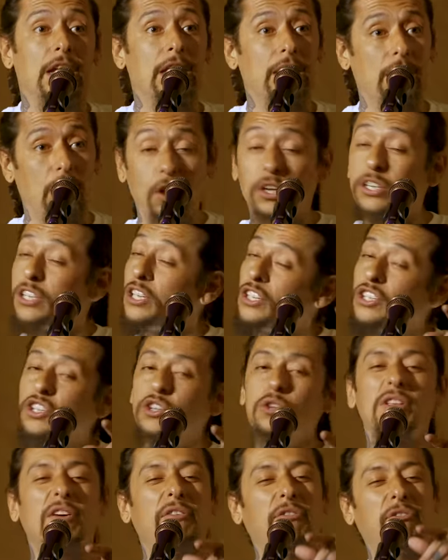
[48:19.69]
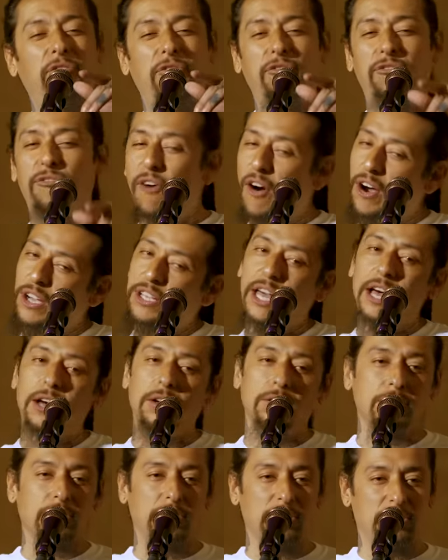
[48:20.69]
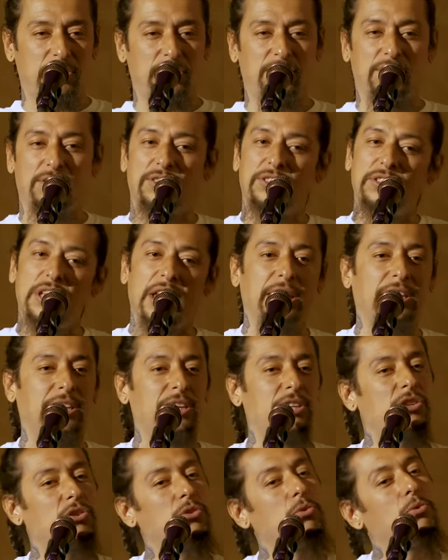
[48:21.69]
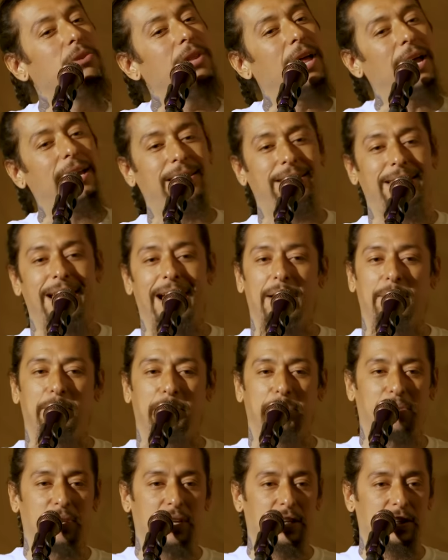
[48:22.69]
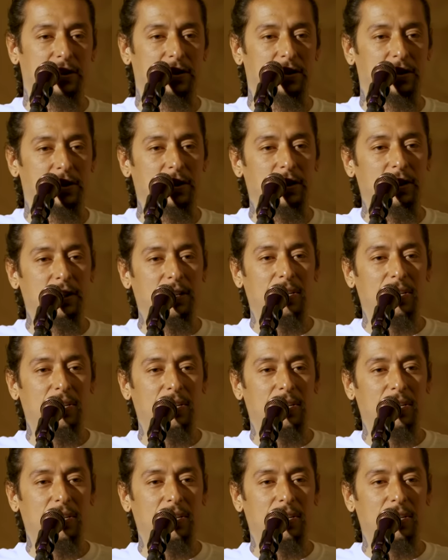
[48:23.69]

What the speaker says: and I'll kick you the fuck out the second you light that blunt.